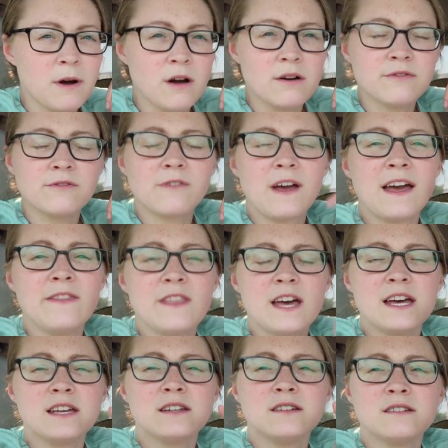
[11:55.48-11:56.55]
off, and
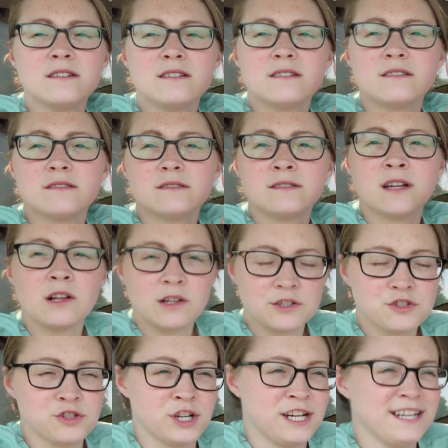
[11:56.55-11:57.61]
then Dollar
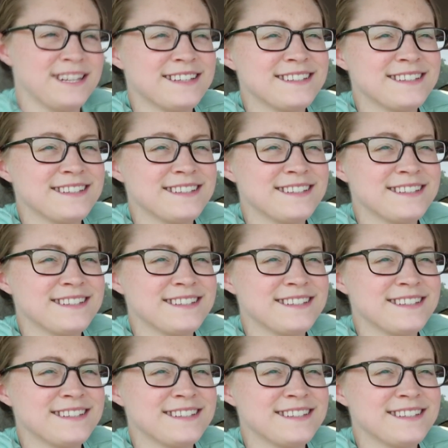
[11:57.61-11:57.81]
Tree,